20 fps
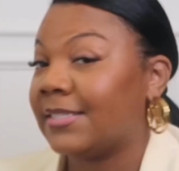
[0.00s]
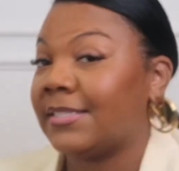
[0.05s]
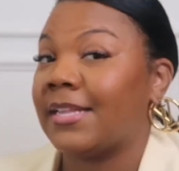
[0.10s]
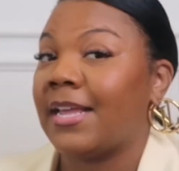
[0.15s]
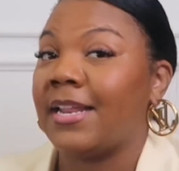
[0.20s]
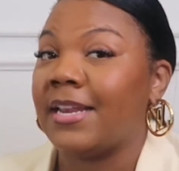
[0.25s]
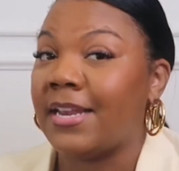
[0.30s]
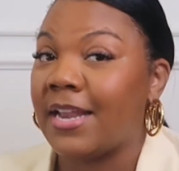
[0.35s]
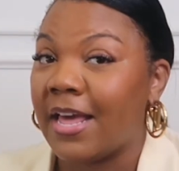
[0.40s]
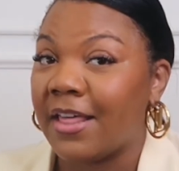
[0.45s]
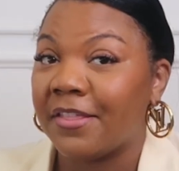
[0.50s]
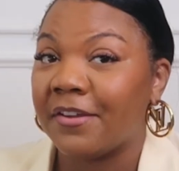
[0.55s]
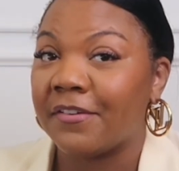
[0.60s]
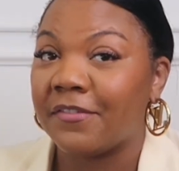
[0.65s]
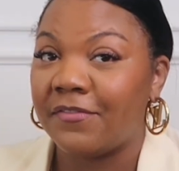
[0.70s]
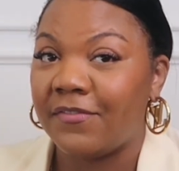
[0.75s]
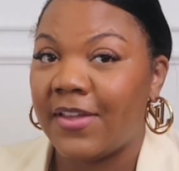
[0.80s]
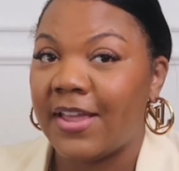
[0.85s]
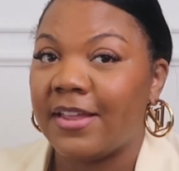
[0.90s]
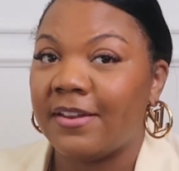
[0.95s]
is another
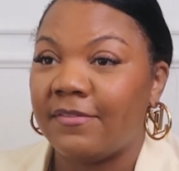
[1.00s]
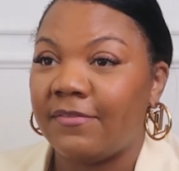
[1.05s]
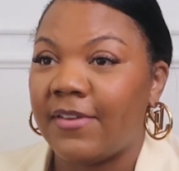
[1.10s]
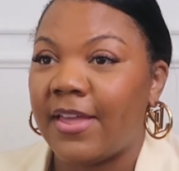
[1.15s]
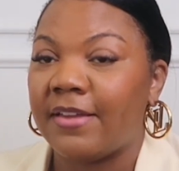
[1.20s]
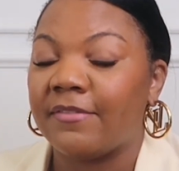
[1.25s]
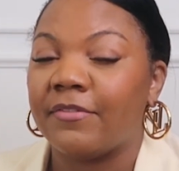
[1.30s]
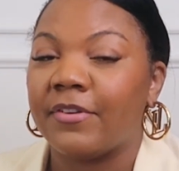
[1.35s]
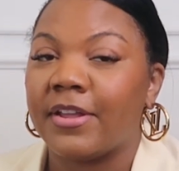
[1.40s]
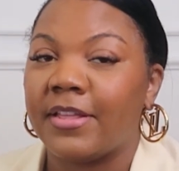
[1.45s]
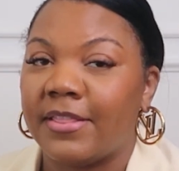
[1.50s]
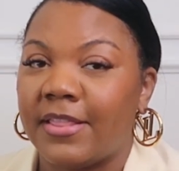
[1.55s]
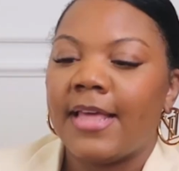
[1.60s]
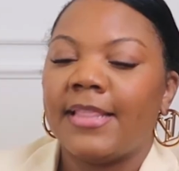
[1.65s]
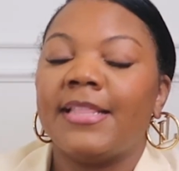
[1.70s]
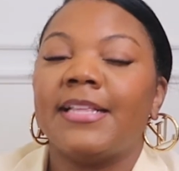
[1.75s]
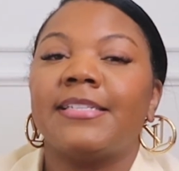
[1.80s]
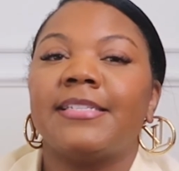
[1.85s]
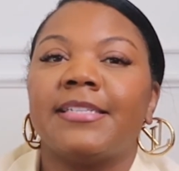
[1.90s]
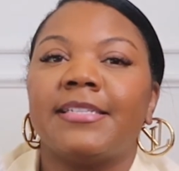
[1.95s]
fan favorite,
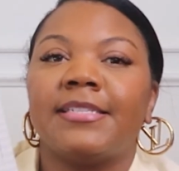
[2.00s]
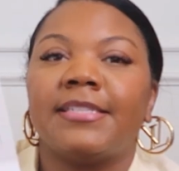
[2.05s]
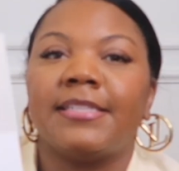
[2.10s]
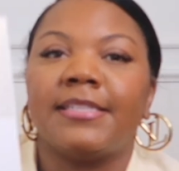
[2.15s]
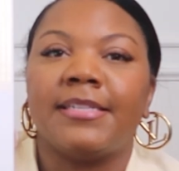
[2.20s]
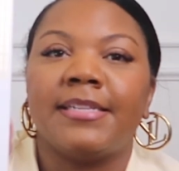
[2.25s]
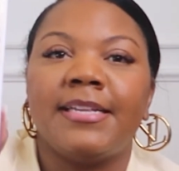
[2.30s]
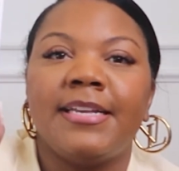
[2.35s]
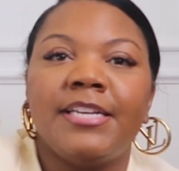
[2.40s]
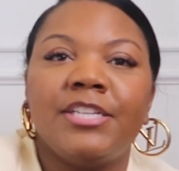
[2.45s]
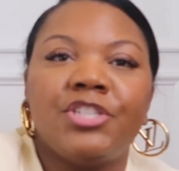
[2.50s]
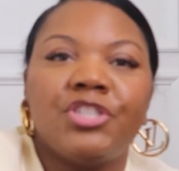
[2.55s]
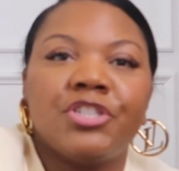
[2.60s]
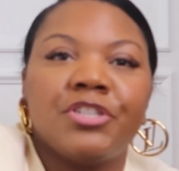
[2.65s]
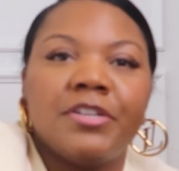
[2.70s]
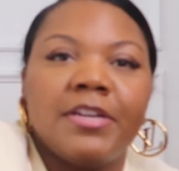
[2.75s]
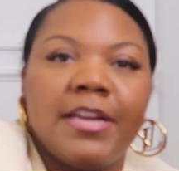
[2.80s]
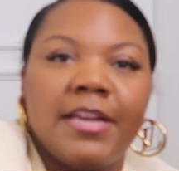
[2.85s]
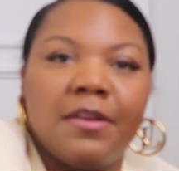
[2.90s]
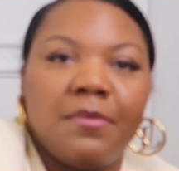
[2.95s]
and this is
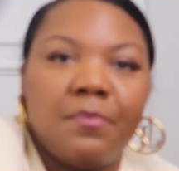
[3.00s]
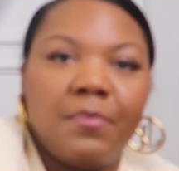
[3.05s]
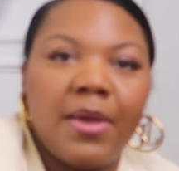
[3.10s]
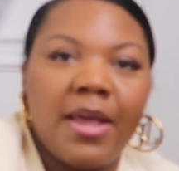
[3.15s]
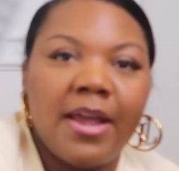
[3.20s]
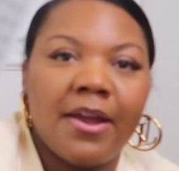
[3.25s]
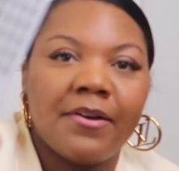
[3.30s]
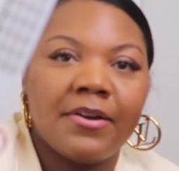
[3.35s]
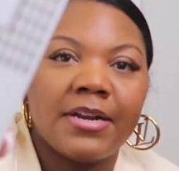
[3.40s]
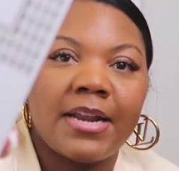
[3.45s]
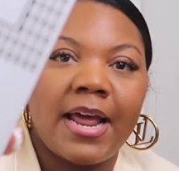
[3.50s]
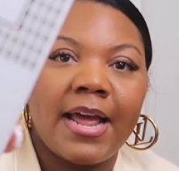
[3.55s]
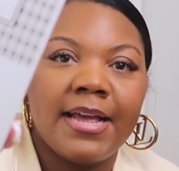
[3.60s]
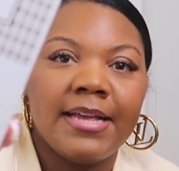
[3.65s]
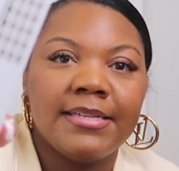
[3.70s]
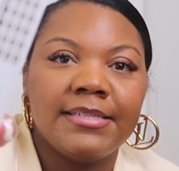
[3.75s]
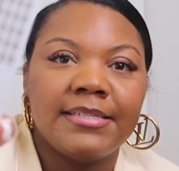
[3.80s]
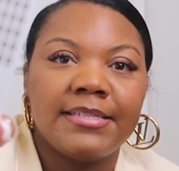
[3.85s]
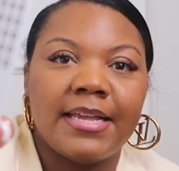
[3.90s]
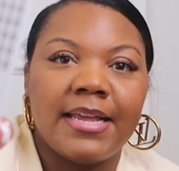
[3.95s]
Leisure in
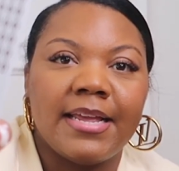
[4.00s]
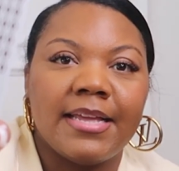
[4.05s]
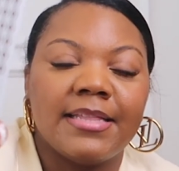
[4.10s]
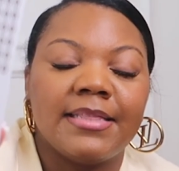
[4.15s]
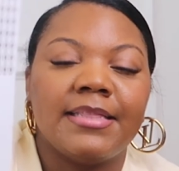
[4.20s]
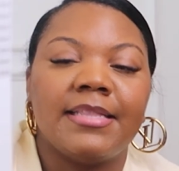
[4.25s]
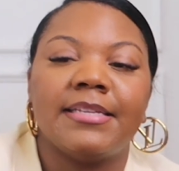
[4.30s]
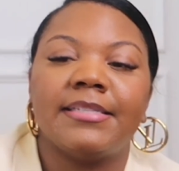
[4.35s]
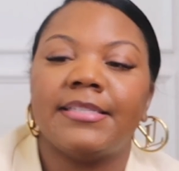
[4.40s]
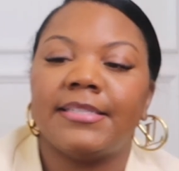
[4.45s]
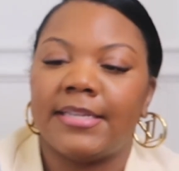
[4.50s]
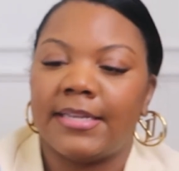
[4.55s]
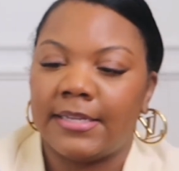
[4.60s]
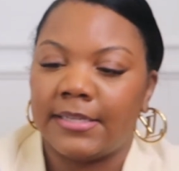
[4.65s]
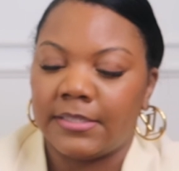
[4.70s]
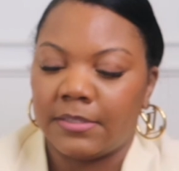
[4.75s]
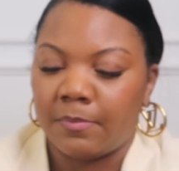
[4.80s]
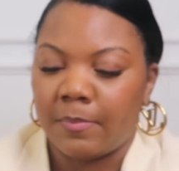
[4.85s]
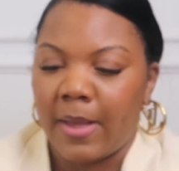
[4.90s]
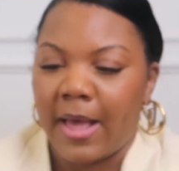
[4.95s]
Paradise, and this
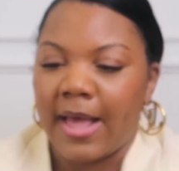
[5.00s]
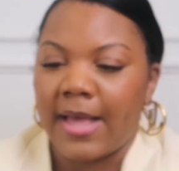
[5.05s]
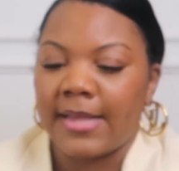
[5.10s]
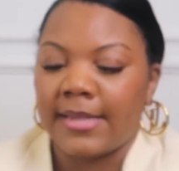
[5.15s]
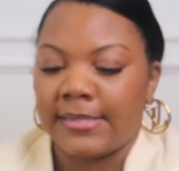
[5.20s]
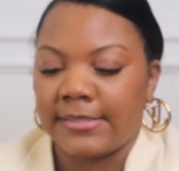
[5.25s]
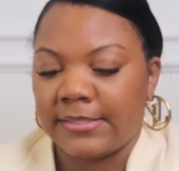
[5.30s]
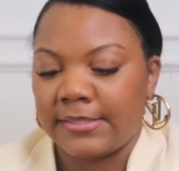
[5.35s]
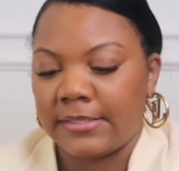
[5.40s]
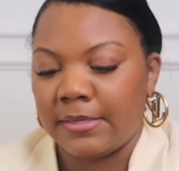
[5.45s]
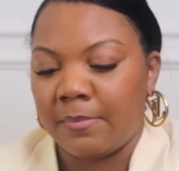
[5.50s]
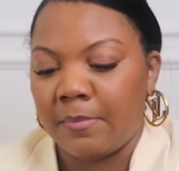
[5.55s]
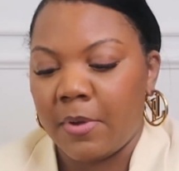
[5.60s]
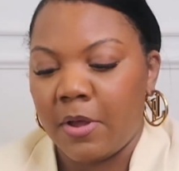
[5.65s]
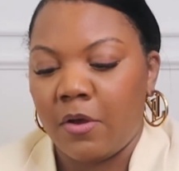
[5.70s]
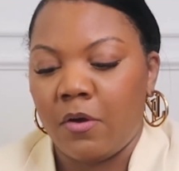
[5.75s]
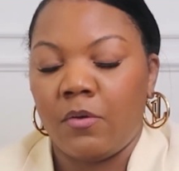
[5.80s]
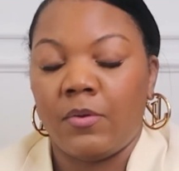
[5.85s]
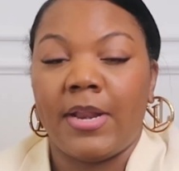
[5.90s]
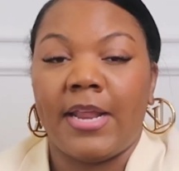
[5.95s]
is by
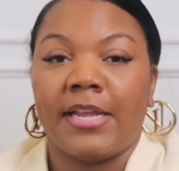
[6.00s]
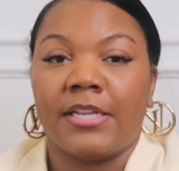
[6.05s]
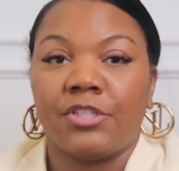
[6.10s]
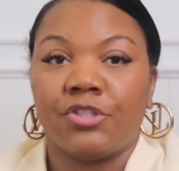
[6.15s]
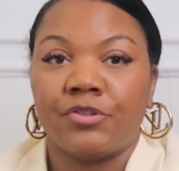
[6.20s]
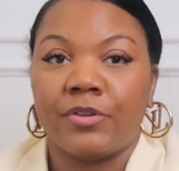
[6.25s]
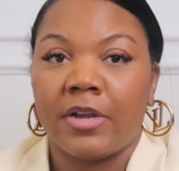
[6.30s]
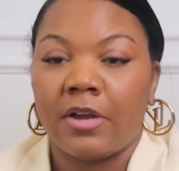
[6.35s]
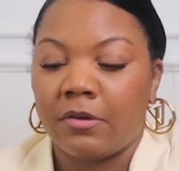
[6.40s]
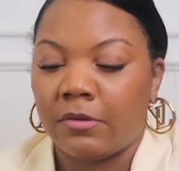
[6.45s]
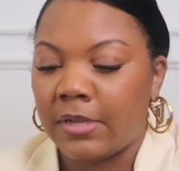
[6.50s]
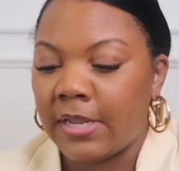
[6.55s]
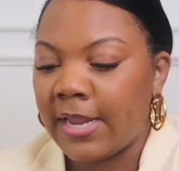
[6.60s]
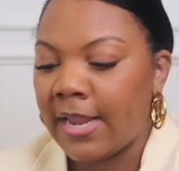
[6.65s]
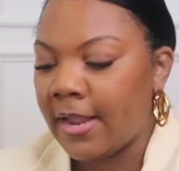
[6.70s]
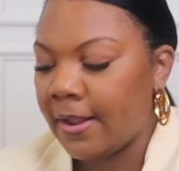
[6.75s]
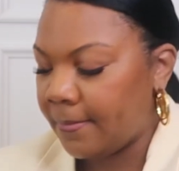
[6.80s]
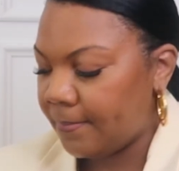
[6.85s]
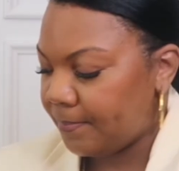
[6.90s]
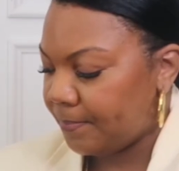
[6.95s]
Simone
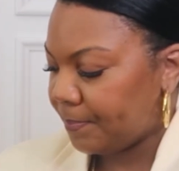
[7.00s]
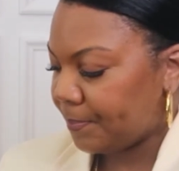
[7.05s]
Andreoli.